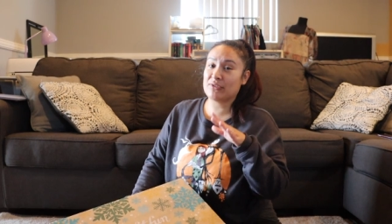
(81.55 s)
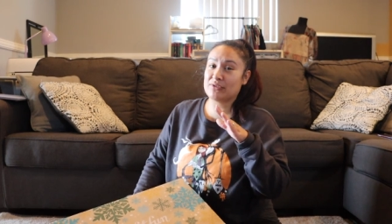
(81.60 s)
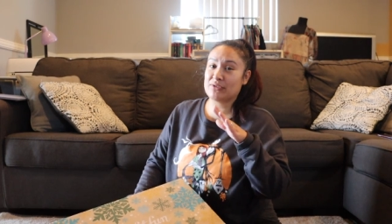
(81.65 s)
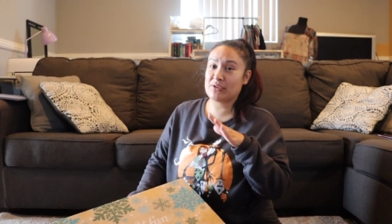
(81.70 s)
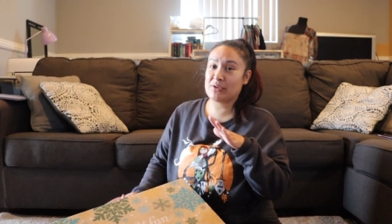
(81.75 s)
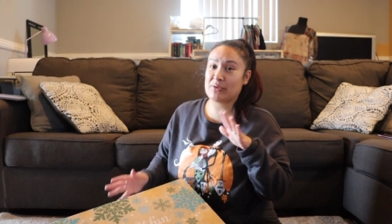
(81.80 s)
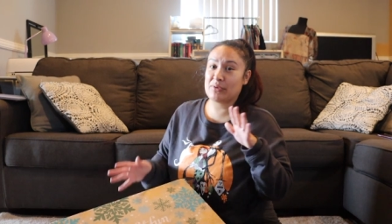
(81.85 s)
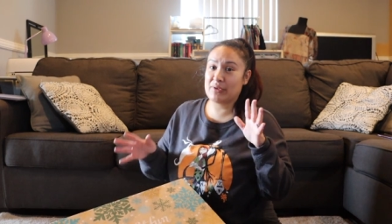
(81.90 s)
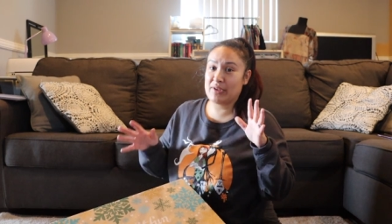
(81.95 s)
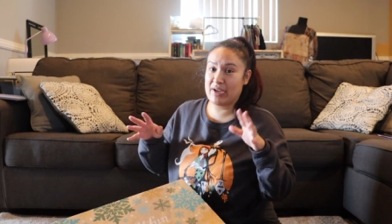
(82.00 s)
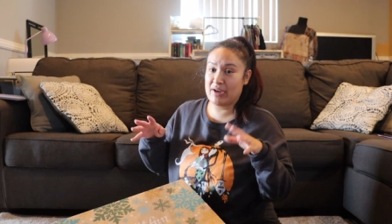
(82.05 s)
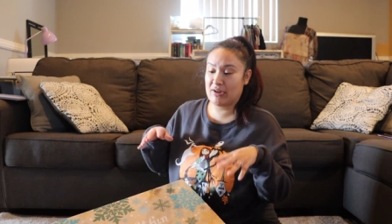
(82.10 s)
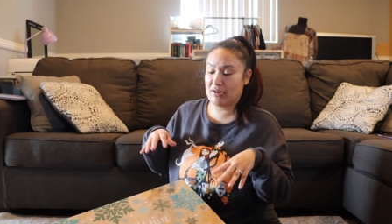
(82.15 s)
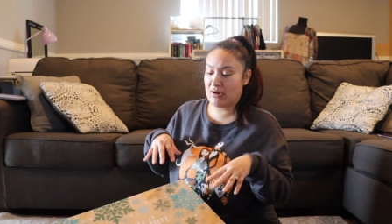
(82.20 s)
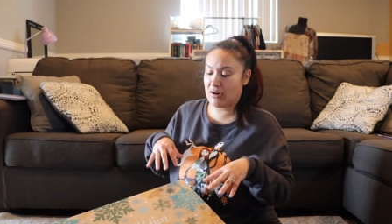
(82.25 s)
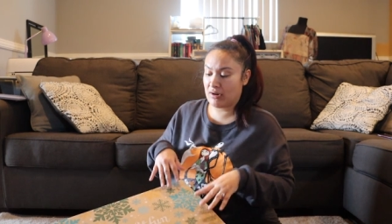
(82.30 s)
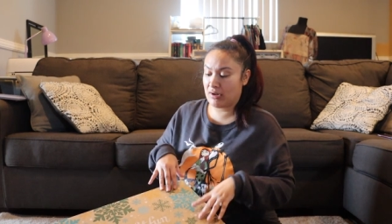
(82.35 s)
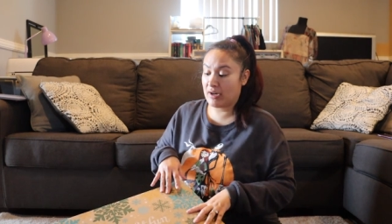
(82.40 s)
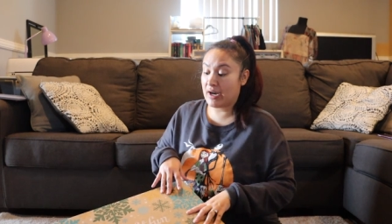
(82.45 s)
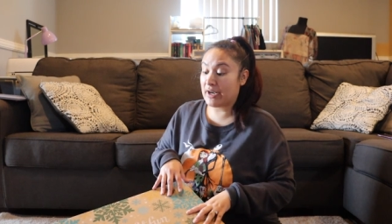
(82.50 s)
so there
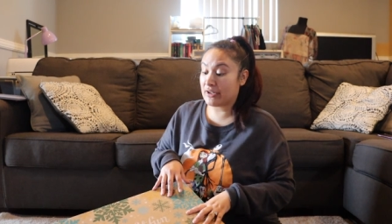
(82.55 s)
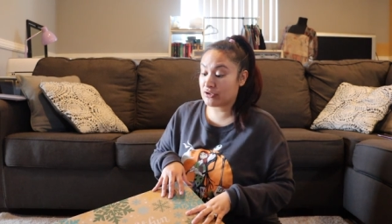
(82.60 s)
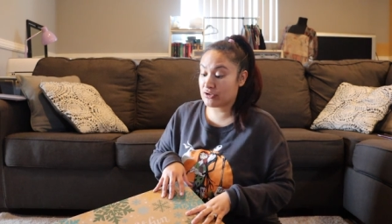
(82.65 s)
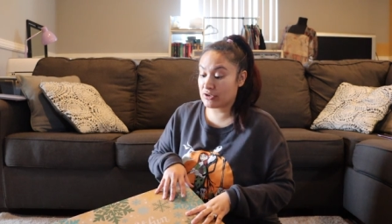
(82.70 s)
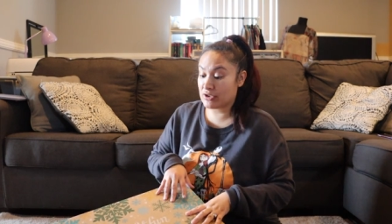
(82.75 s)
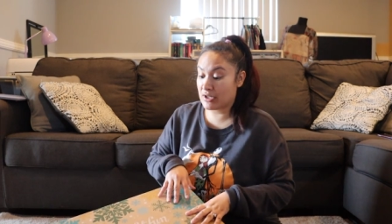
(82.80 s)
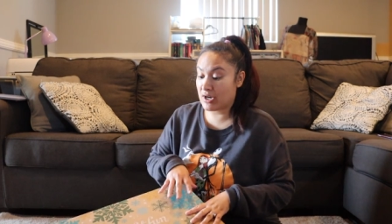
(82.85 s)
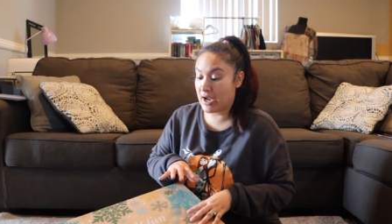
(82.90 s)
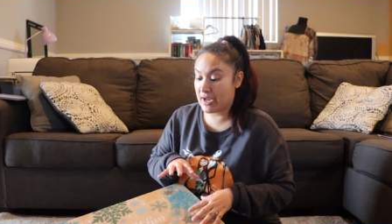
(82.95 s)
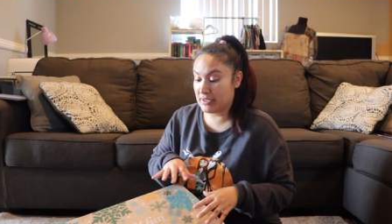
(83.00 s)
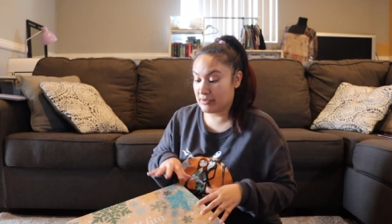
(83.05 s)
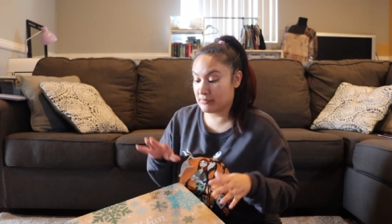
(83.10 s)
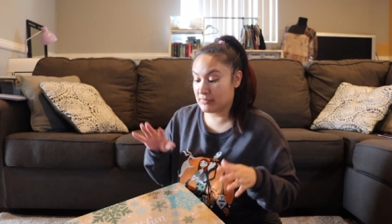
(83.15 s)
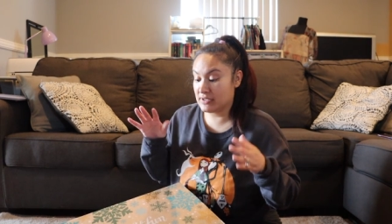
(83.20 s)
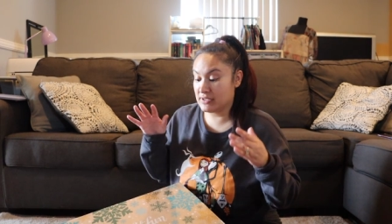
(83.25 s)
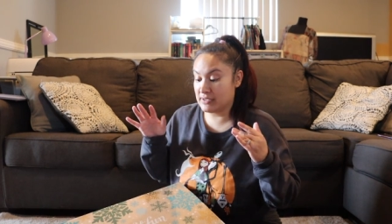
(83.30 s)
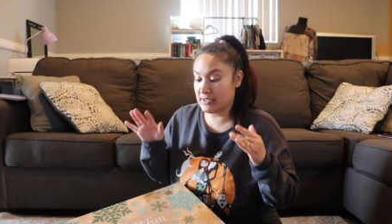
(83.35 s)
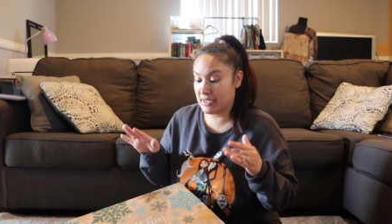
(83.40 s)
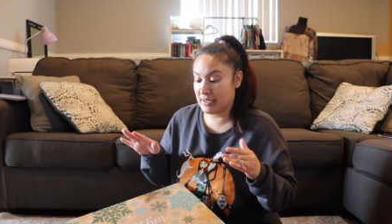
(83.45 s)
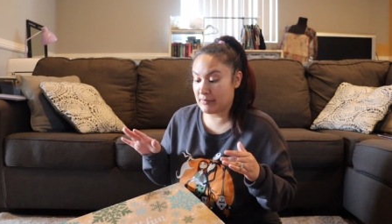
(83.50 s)
are extra
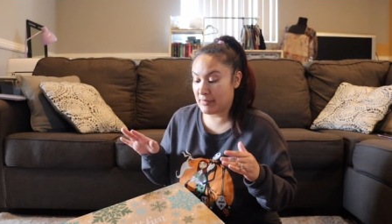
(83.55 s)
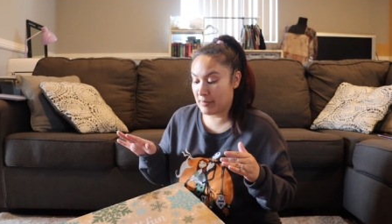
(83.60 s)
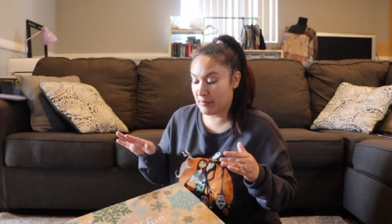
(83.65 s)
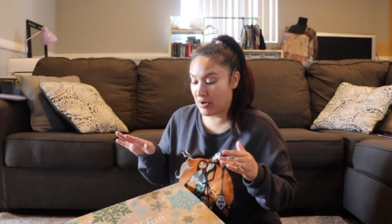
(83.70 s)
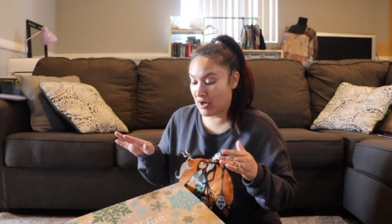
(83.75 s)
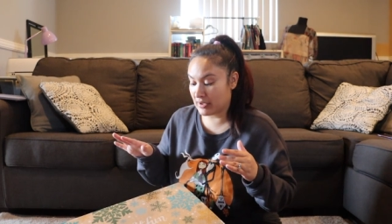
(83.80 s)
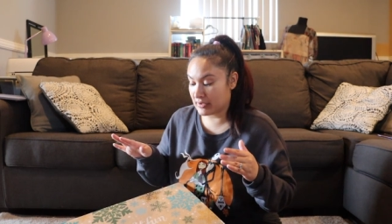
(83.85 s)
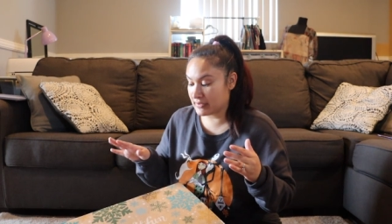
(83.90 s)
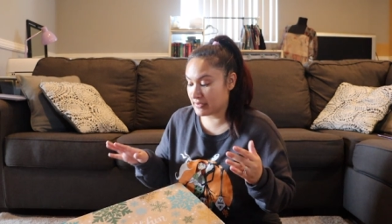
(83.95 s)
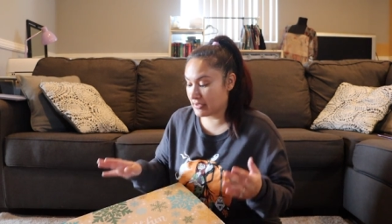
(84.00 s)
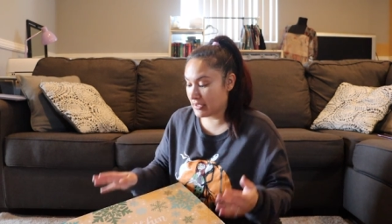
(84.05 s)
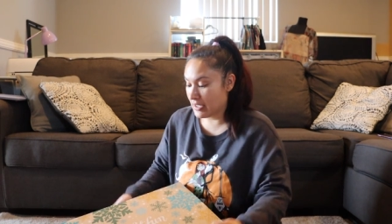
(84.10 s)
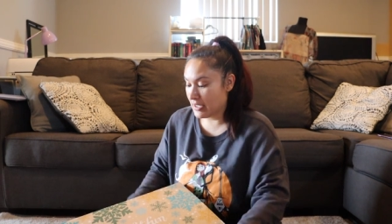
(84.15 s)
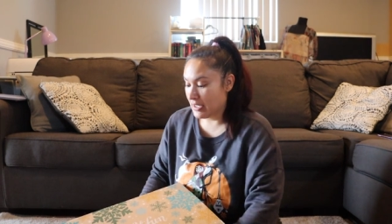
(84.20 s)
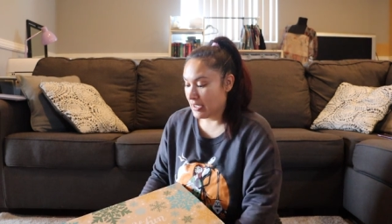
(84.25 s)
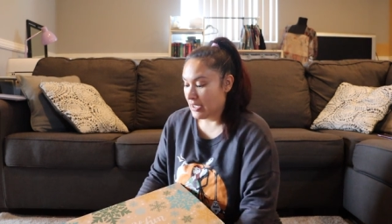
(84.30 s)
items in my box.